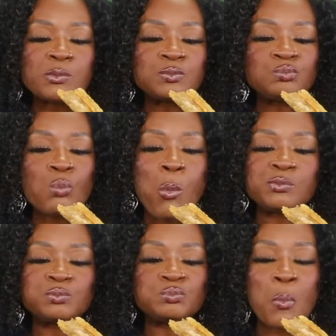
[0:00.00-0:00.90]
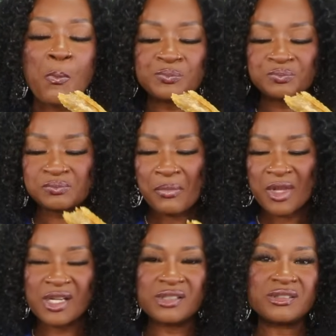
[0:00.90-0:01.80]
Mmm.
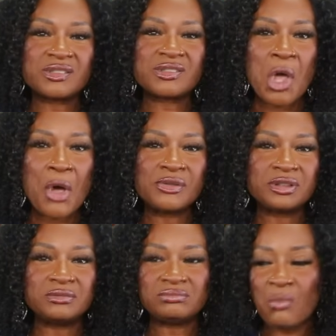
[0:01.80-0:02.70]
Is it the sauce?